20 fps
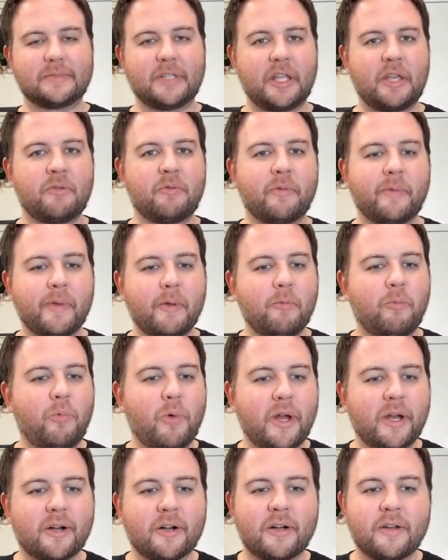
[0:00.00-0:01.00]
it would be
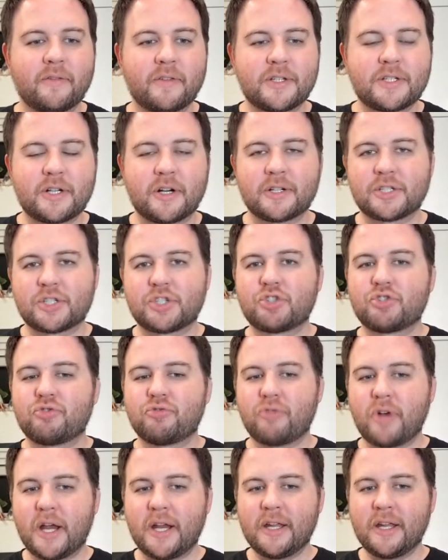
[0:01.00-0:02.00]
weird if the Sharks
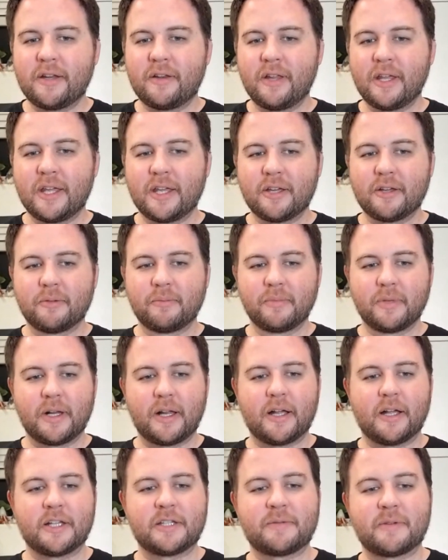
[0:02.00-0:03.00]
traded him,
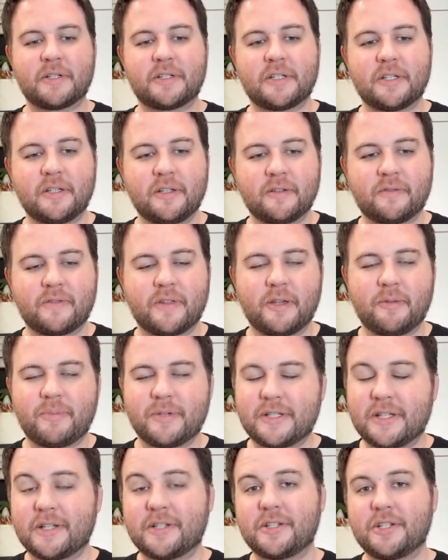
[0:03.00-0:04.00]
uh, especially if they
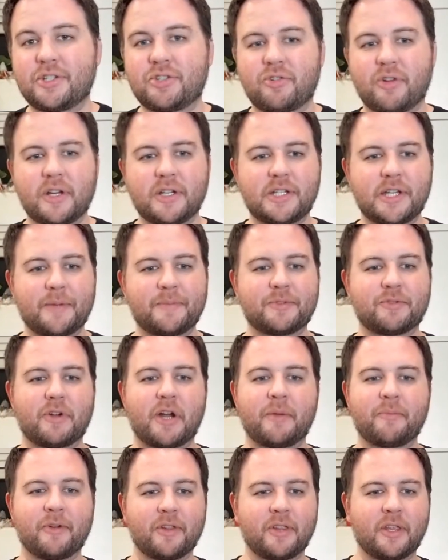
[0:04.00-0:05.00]
potentially trade James Reimer.